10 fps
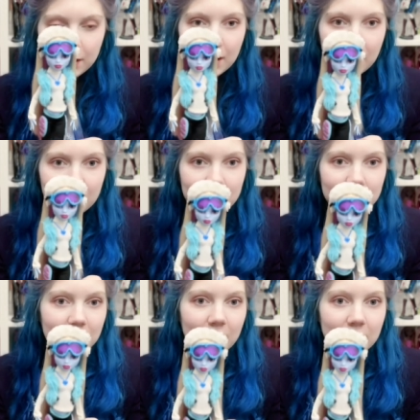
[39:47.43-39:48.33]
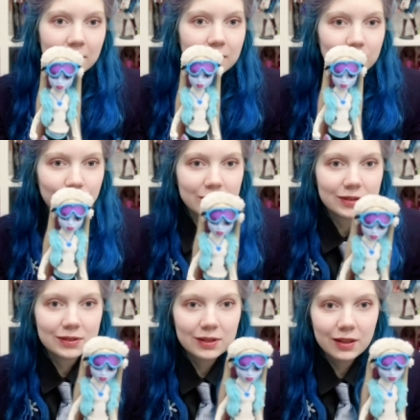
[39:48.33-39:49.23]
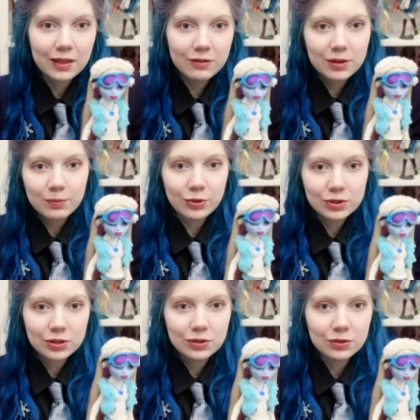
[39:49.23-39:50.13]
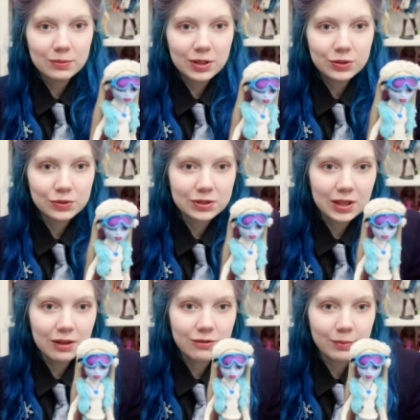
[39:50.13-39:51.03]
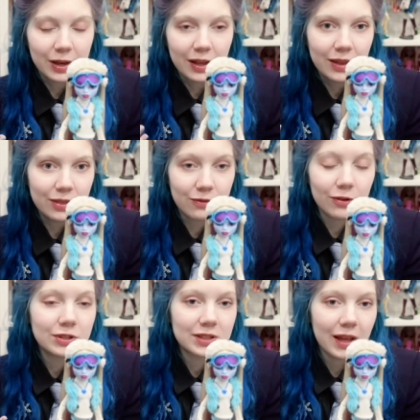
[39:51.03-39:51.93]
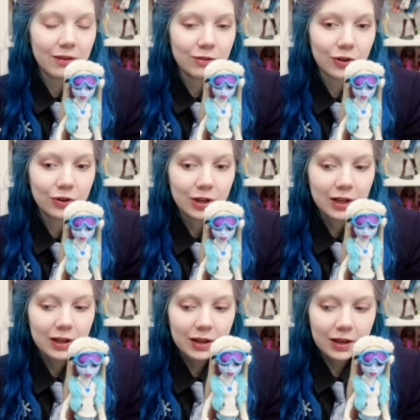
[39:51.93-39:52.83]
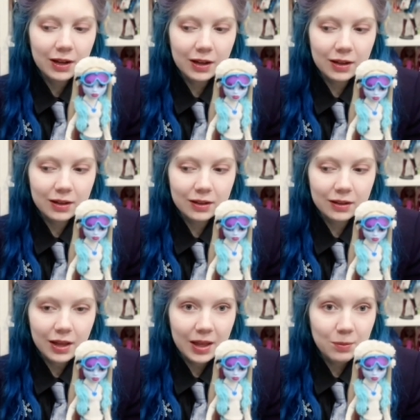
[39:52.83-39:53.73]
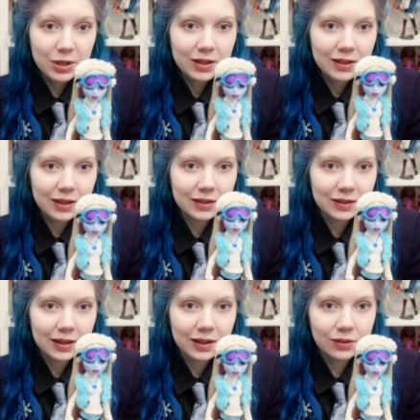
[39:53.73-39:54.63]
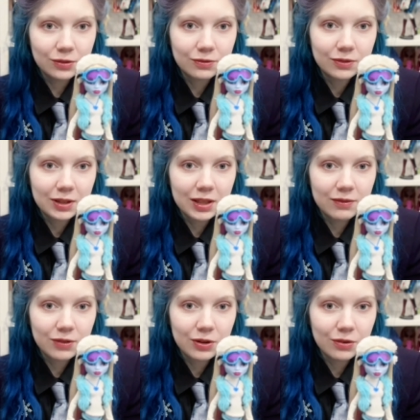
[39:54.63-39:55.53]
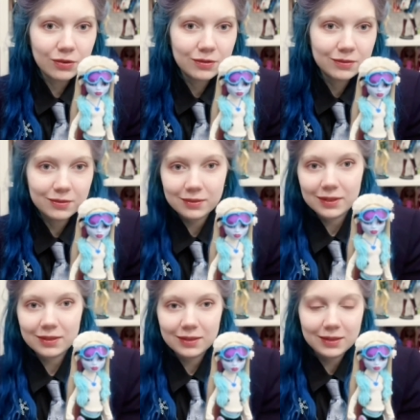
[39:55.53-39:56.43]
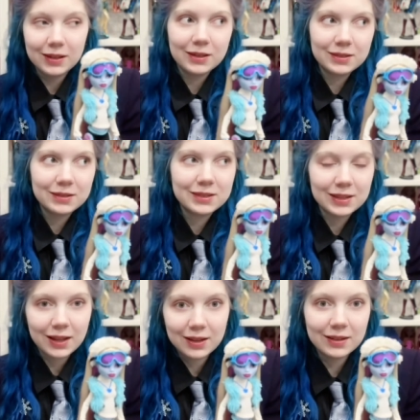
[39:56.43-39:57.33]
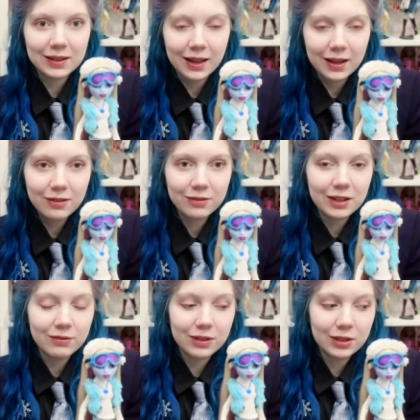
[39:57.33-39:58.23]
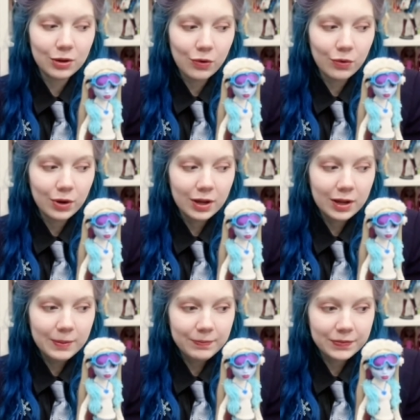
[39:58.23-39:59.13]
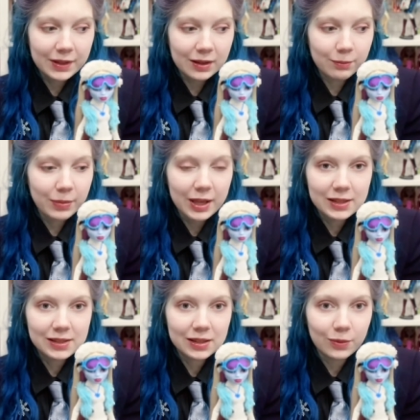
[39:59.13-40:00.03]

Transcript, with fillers: And again, it was very important to me to save my, the first ever uh, Abby and kind of give her the second life, even though basic